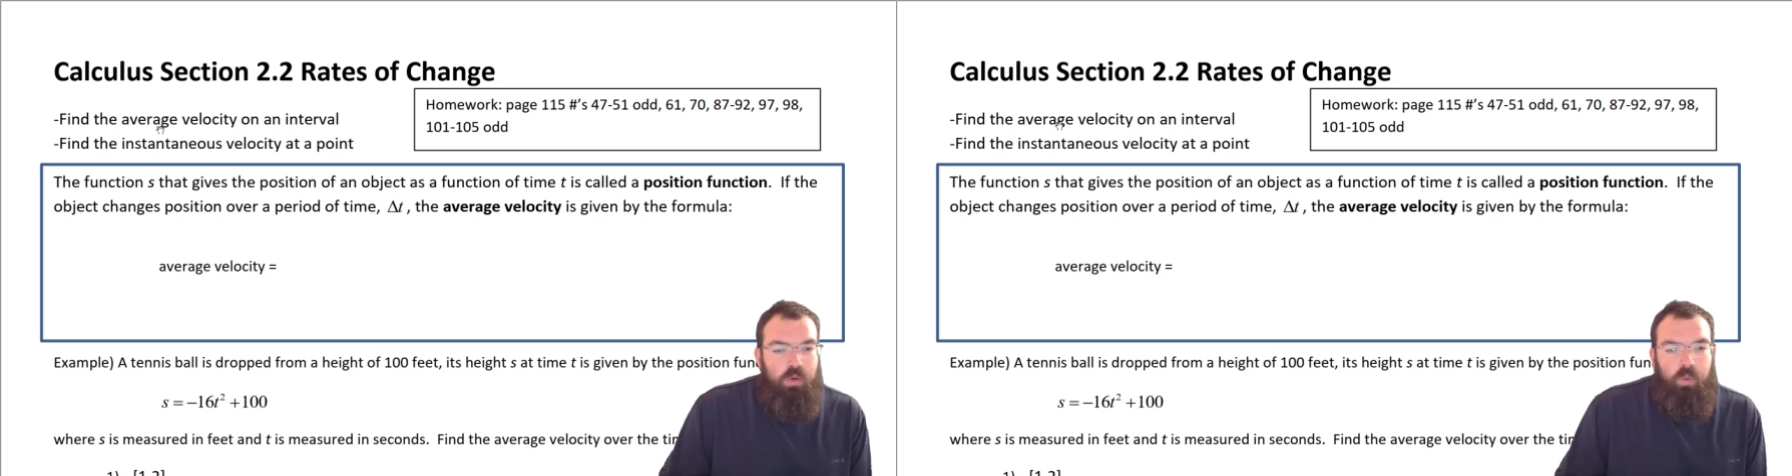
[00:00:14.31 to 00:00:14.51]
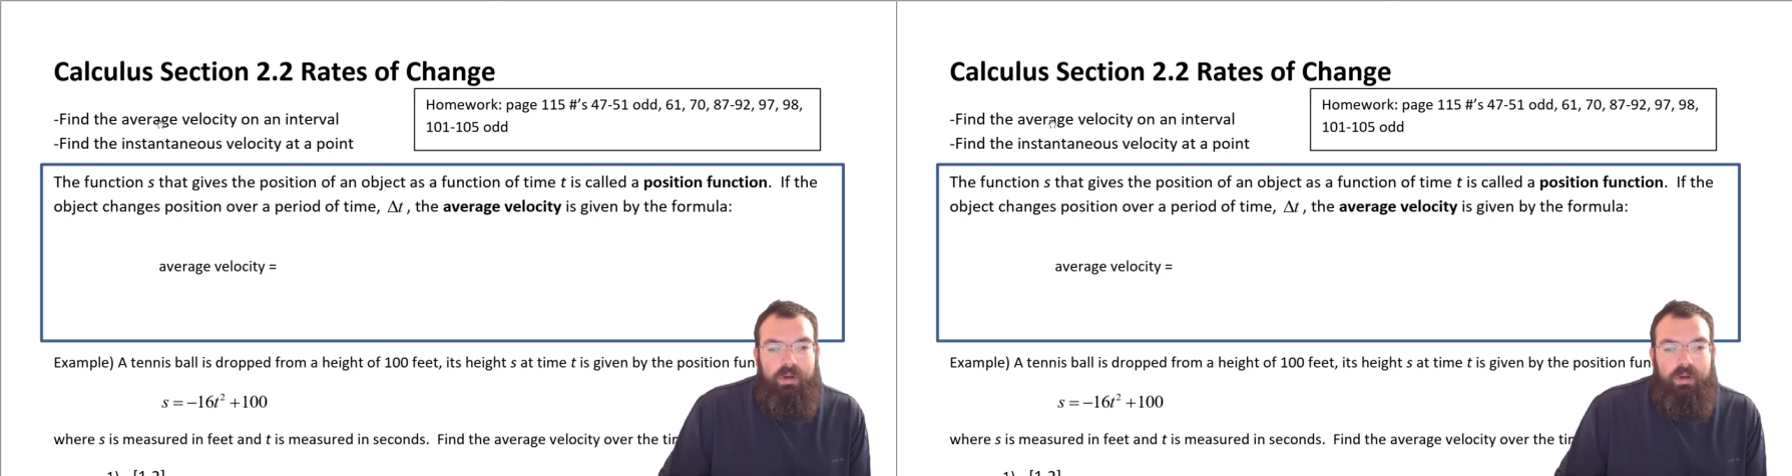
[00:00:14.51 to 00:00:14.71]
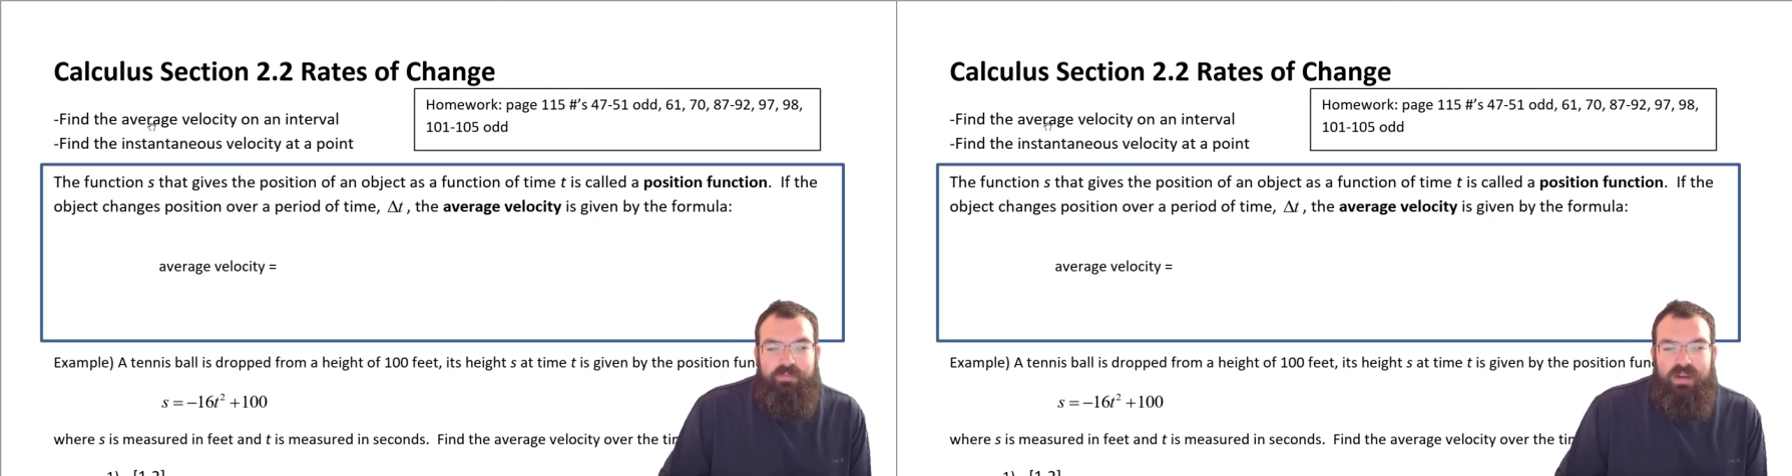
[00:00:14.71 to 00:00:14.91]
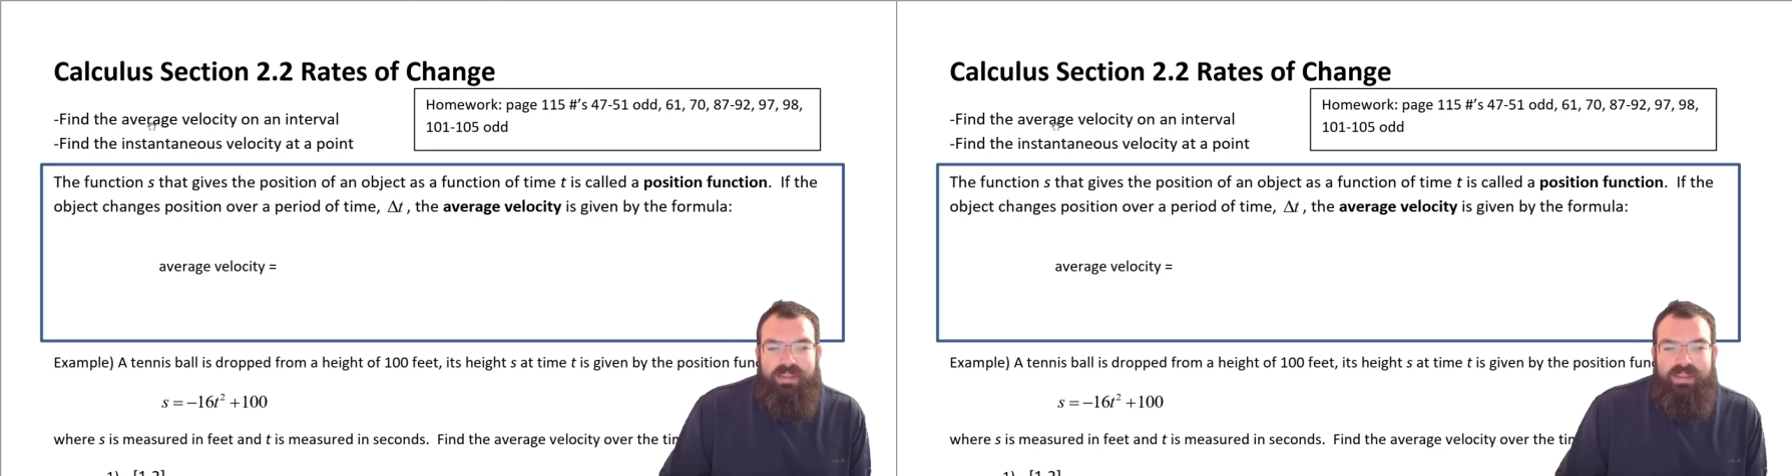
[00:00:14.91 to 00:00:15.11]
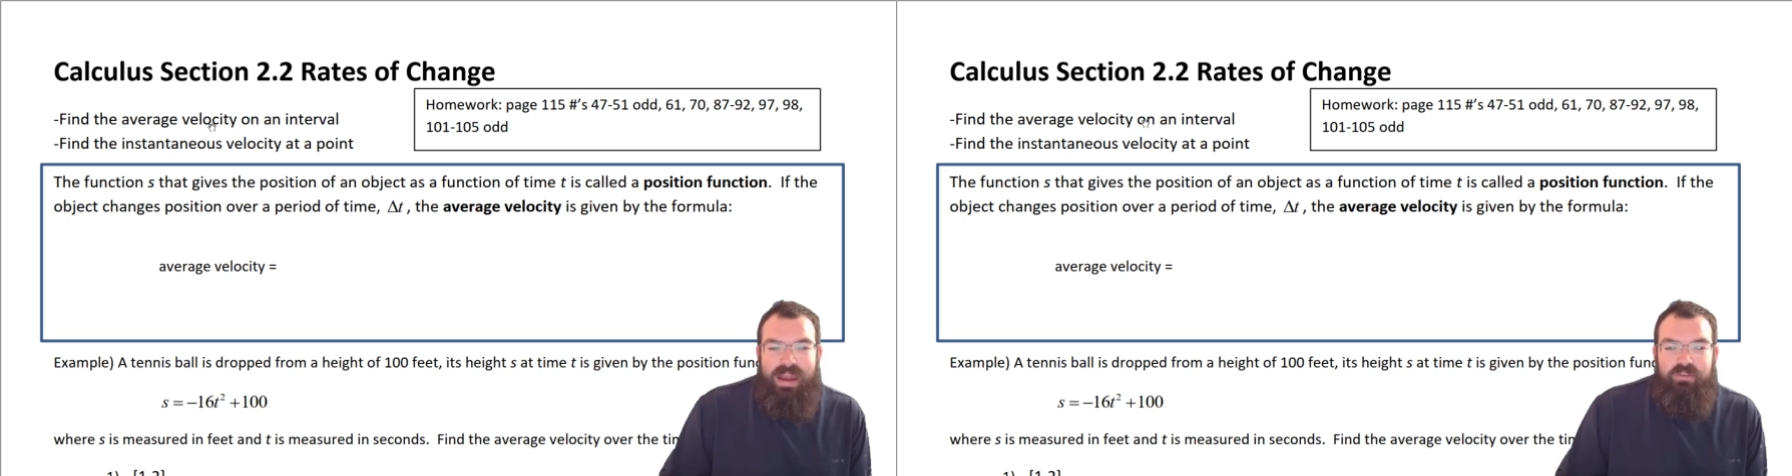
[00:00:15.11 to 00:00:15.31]
We're going to
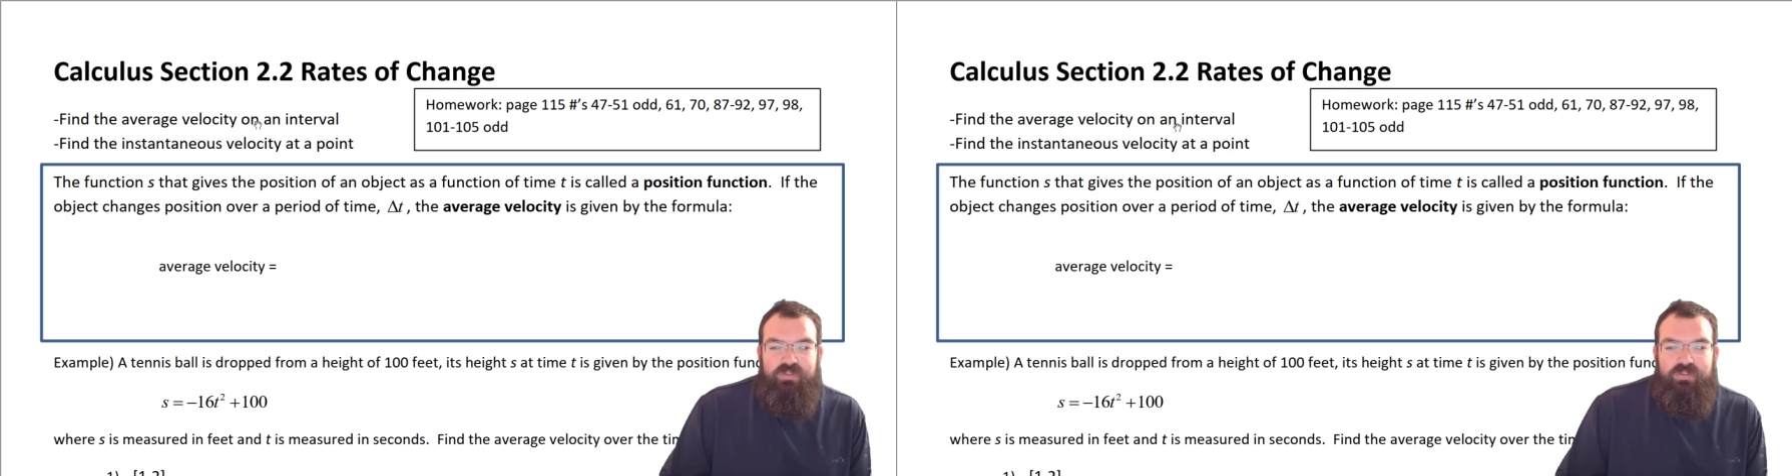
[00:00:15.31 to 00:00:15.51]
find the average